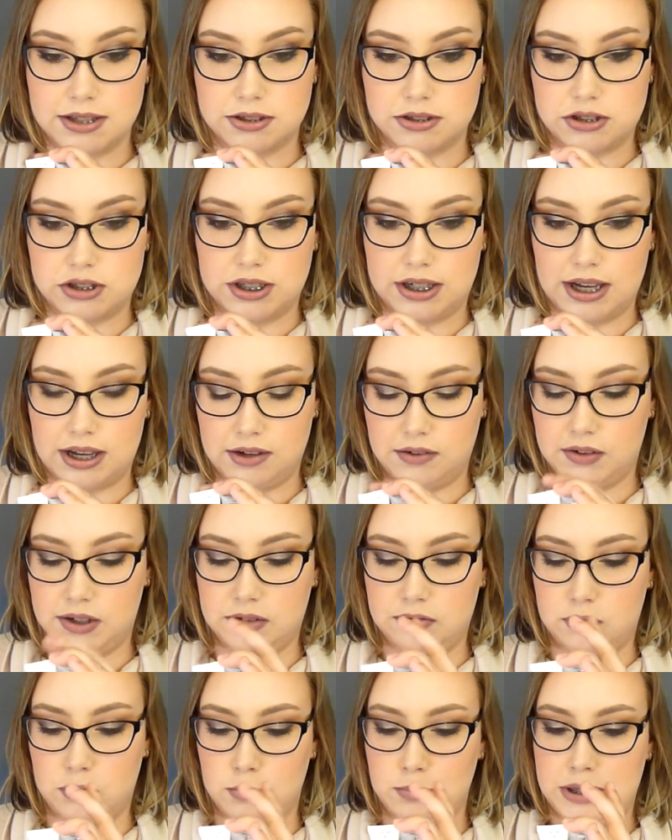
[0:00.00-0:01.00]
So she gave it
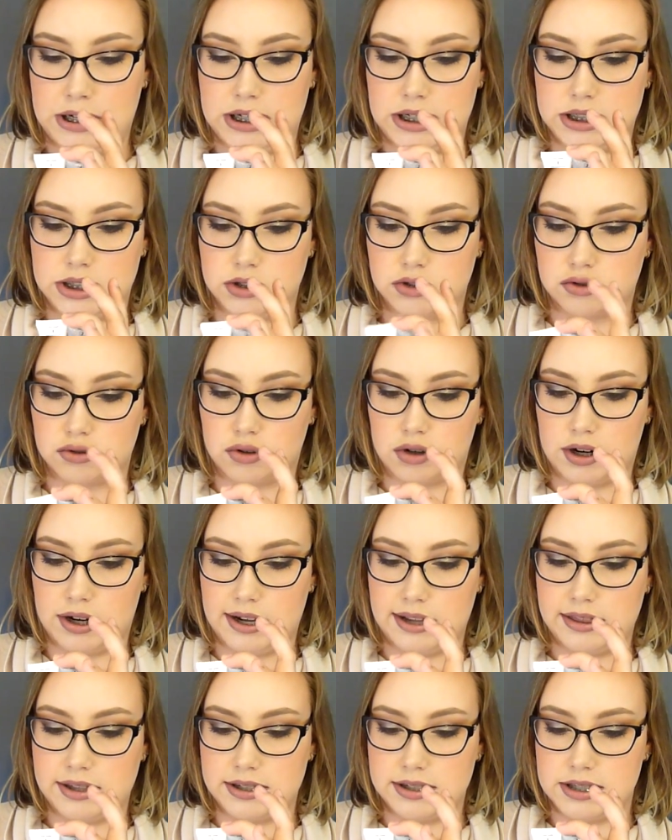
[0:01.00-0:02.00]
for me to
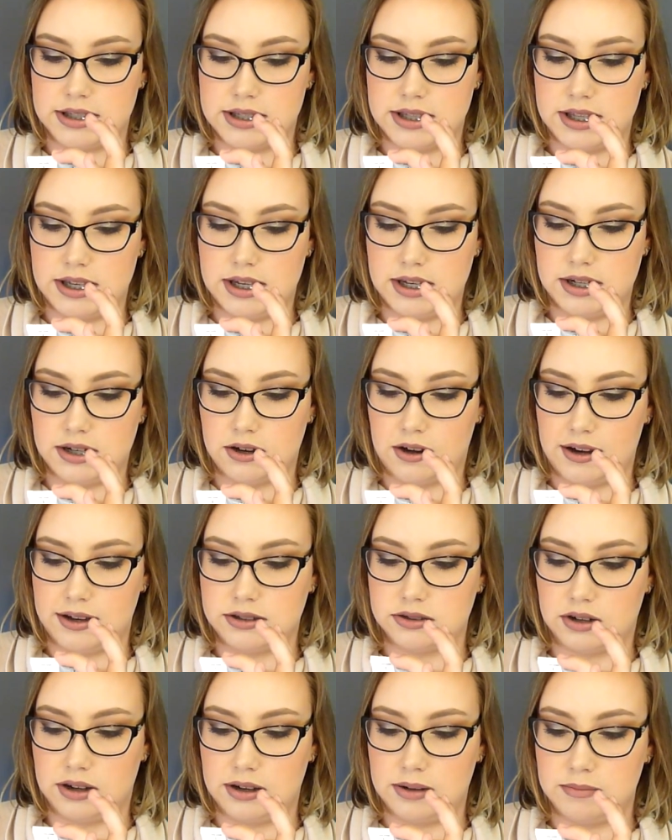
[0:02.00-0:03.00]
try. This is the
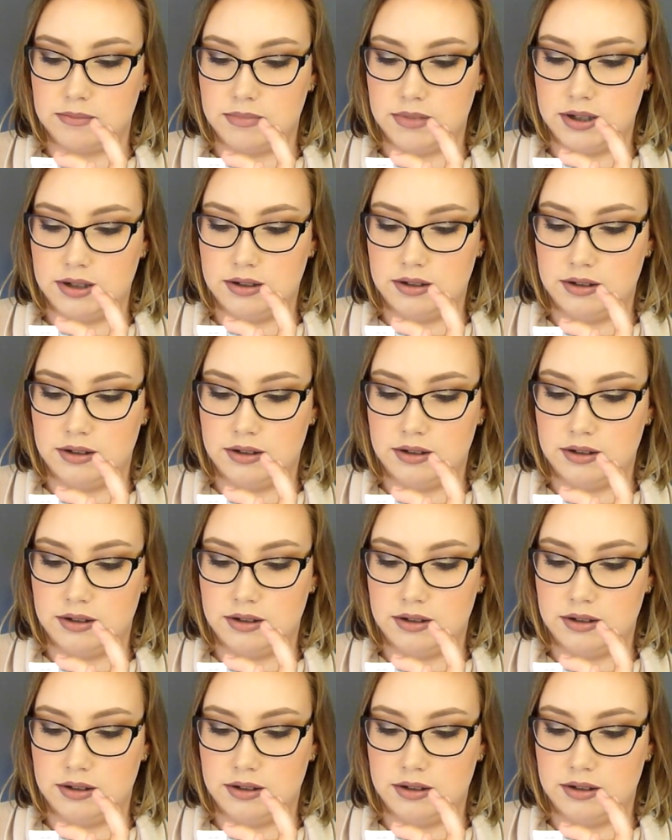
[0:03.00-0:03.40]
nighttime